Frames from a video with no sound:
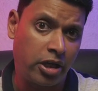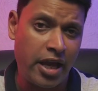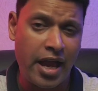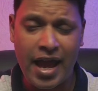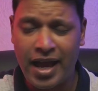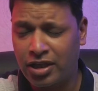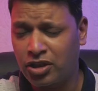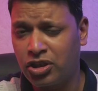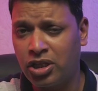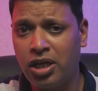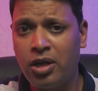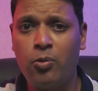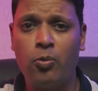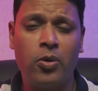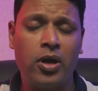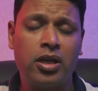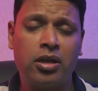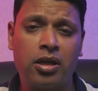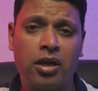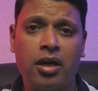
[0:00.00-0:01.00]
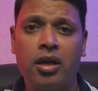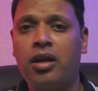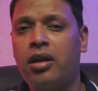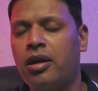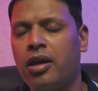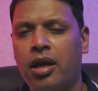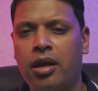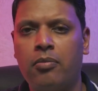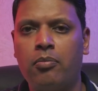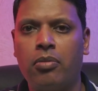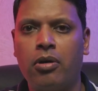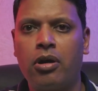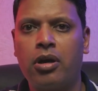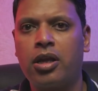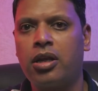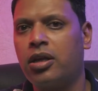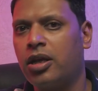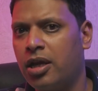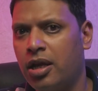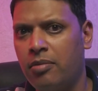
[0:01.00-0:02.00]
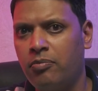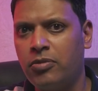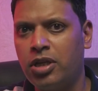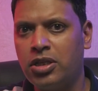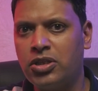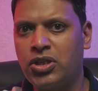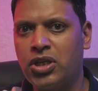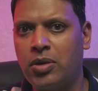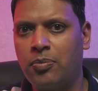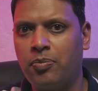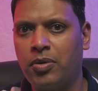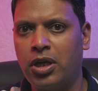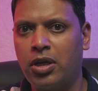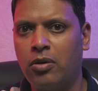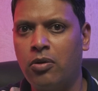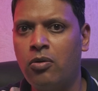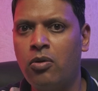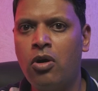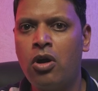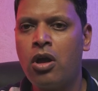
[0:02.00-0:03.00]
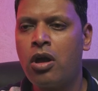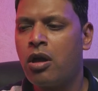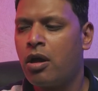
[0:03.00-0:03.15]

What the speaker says: actually went ahead and bought an AMD CPU,